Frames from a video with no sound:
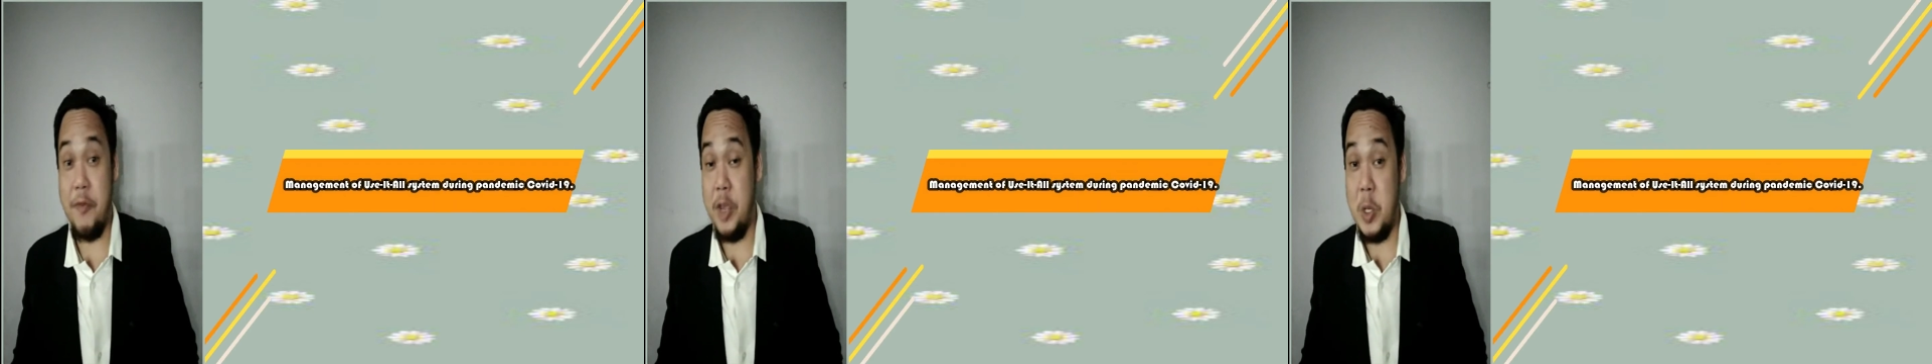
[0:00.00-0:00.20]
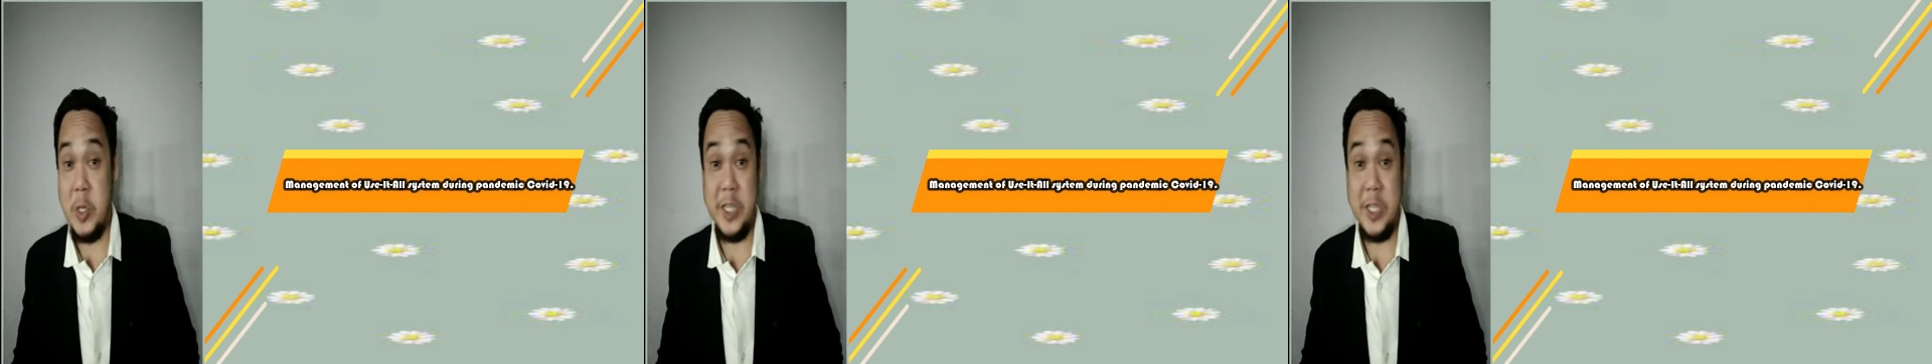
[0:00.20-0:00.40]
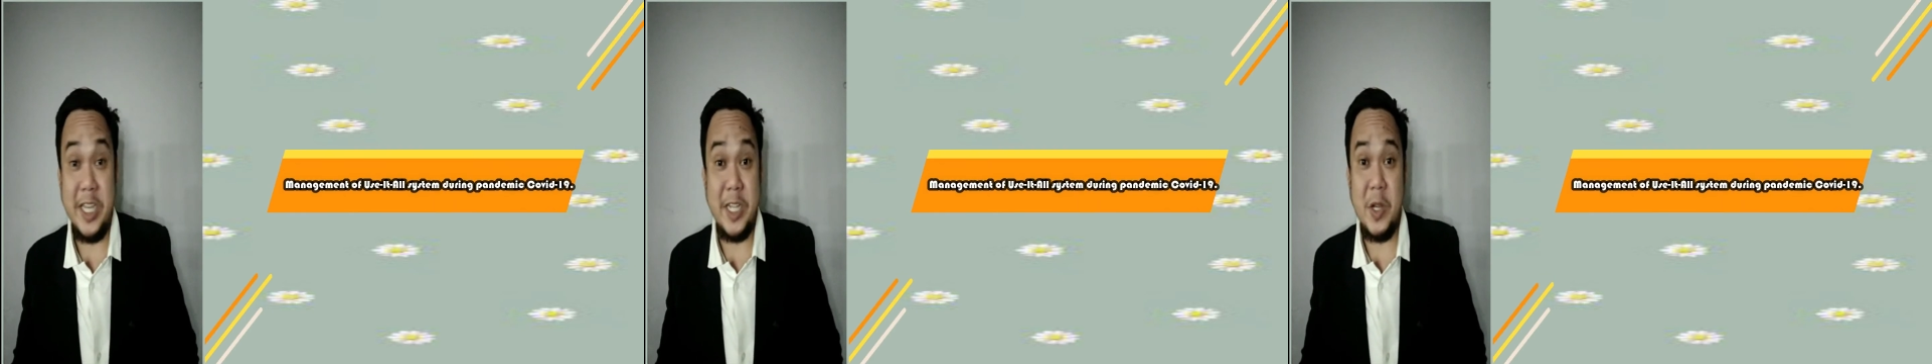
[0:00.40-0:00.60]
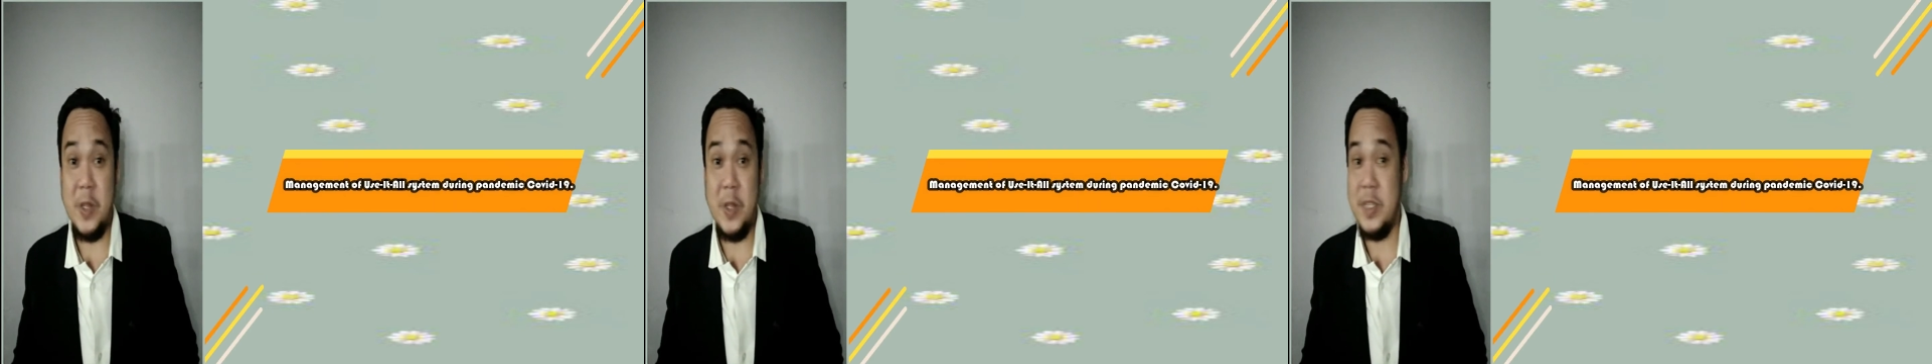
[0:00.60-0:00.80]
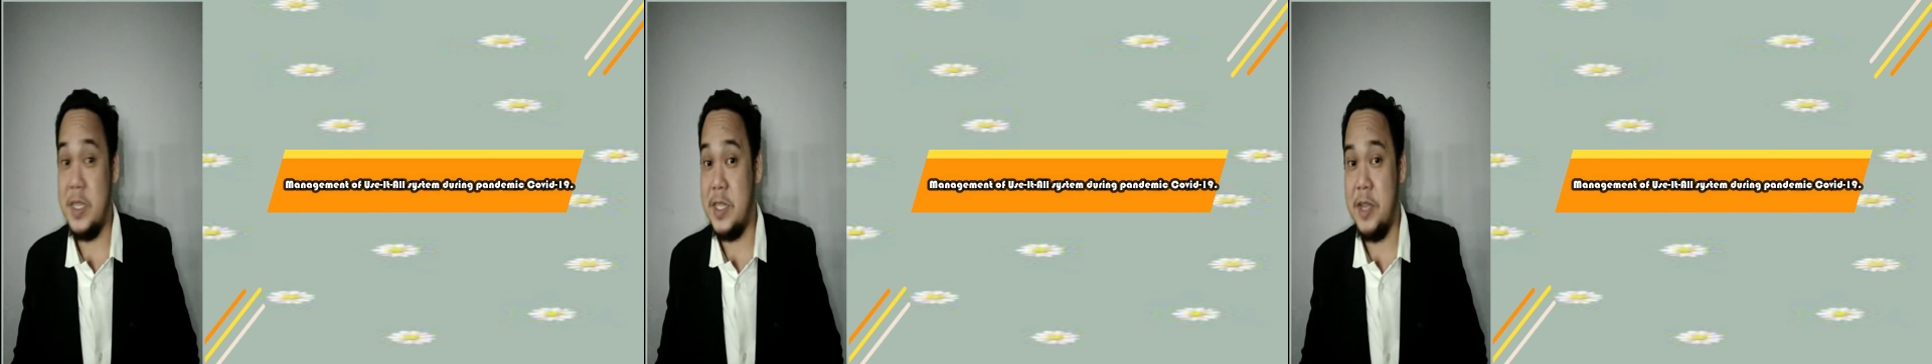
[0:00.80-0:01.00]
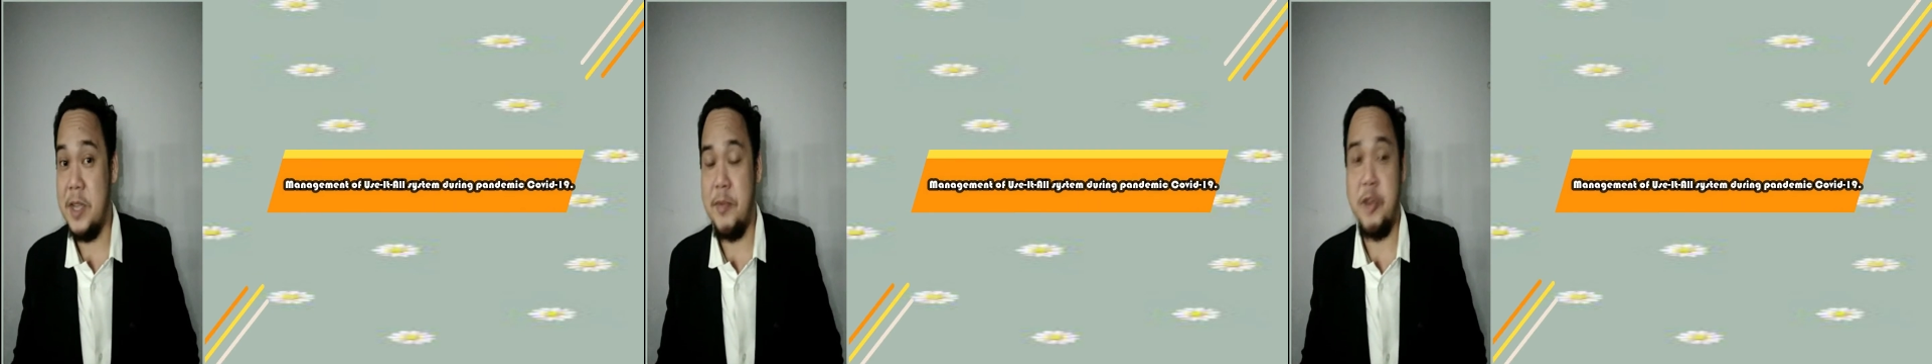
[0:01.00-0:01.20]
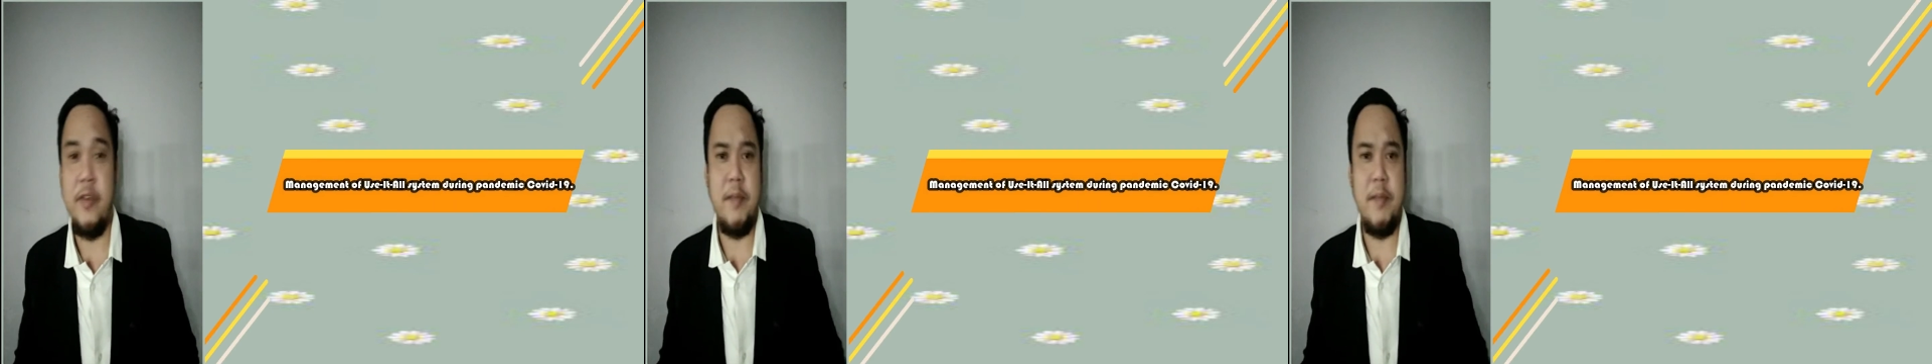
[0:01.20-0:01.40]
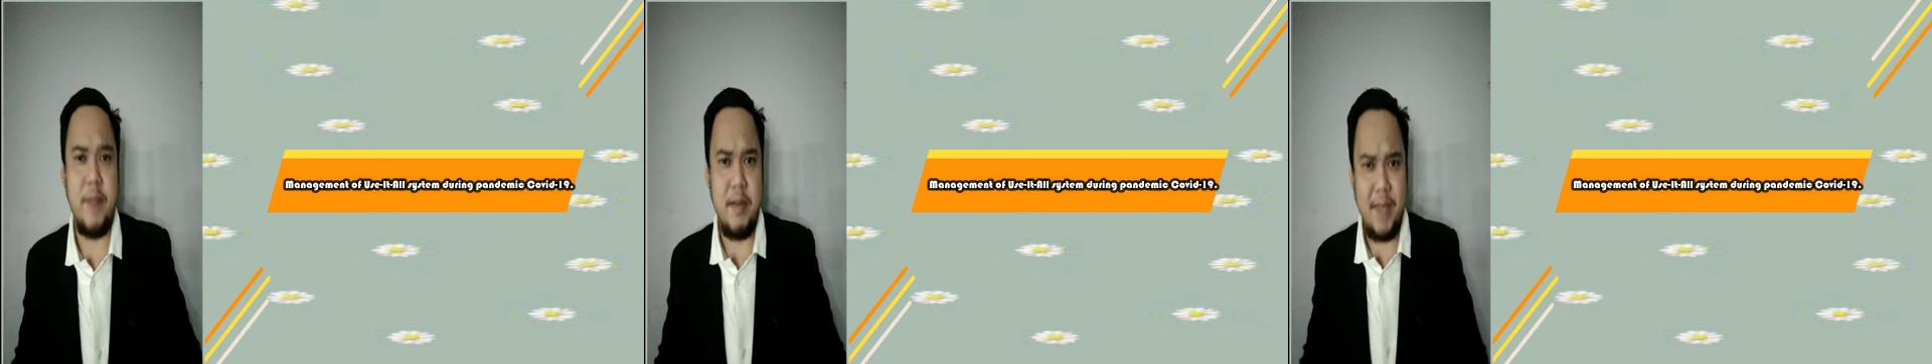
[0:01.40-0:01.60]
use it all system
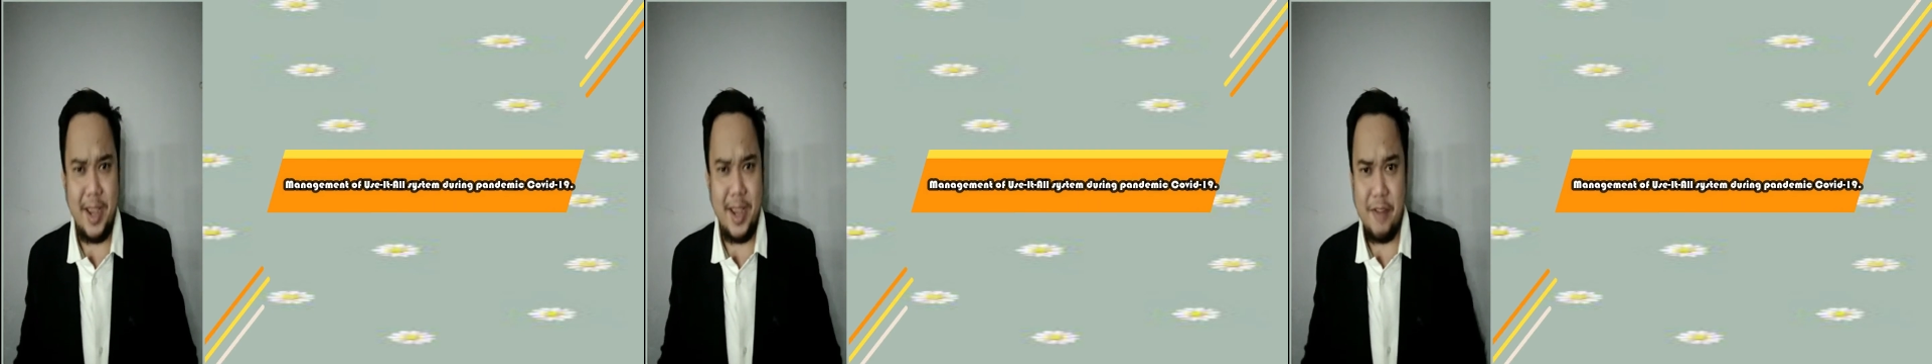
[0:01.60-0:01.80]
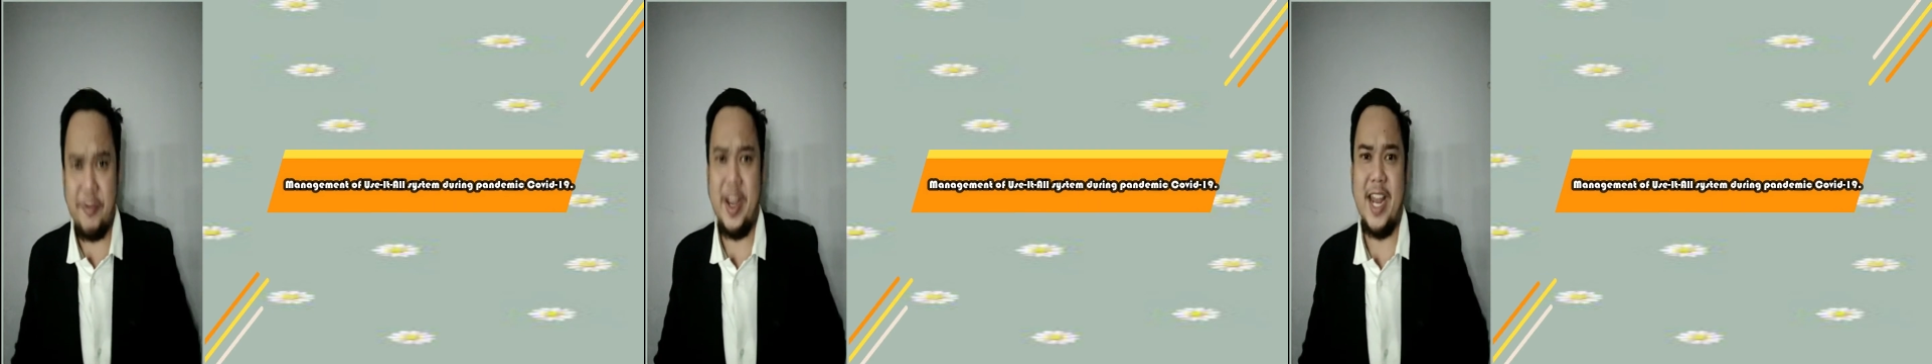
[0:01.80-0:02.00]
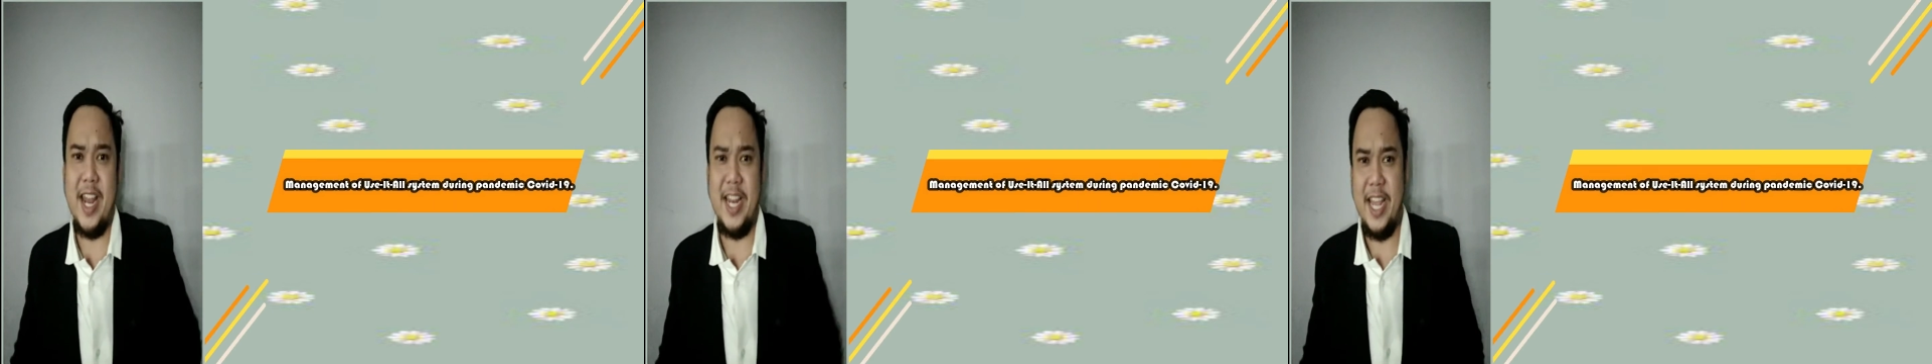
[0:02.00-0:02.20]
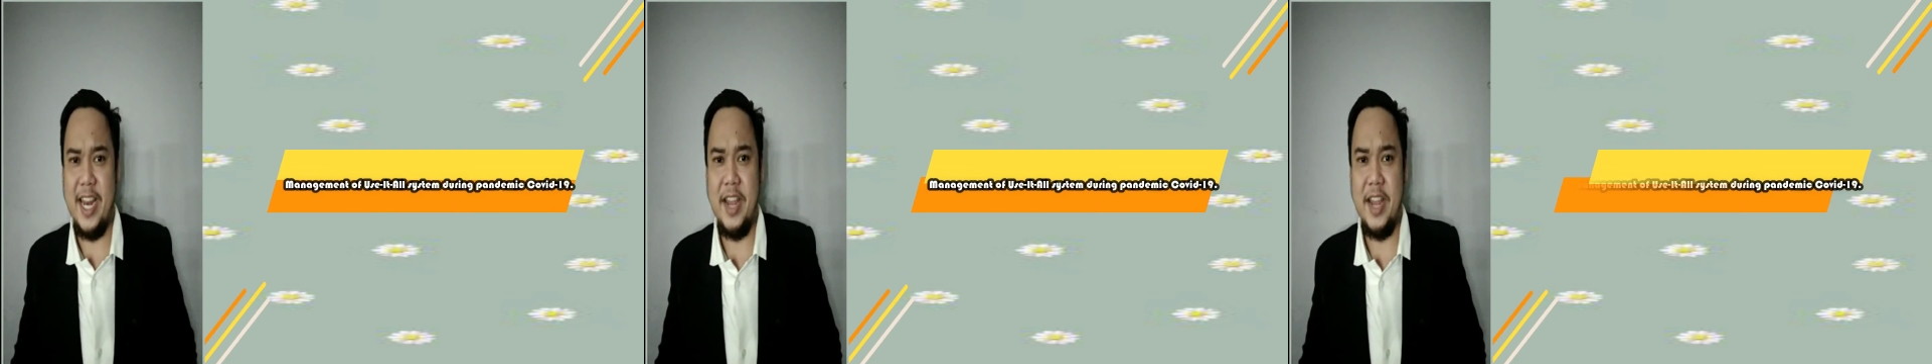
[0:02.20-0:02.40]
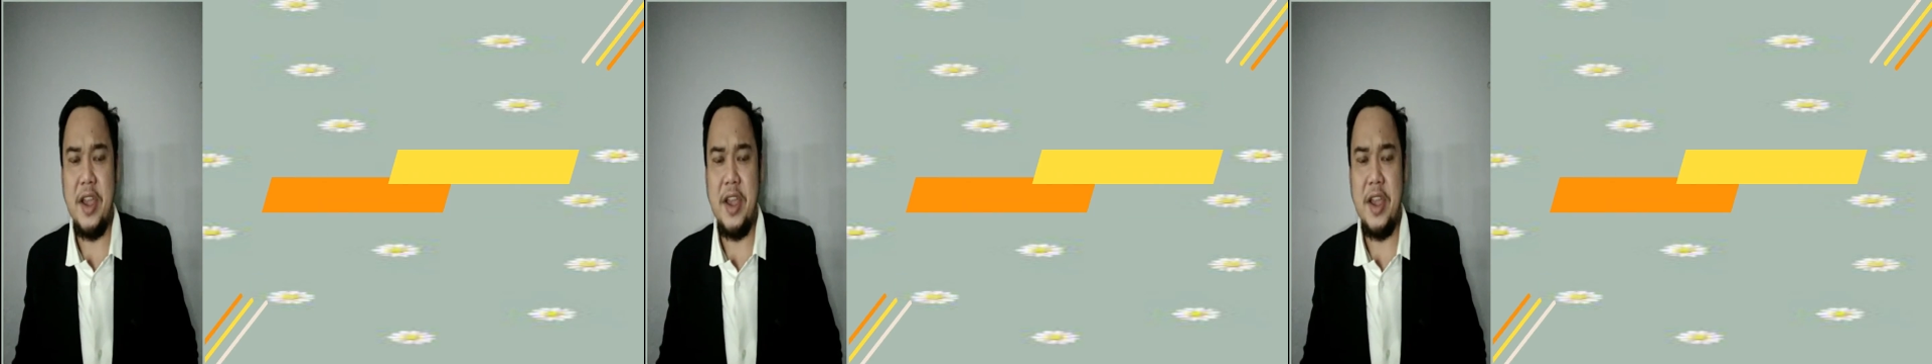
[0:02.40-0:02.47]
during pandemic COVID-19.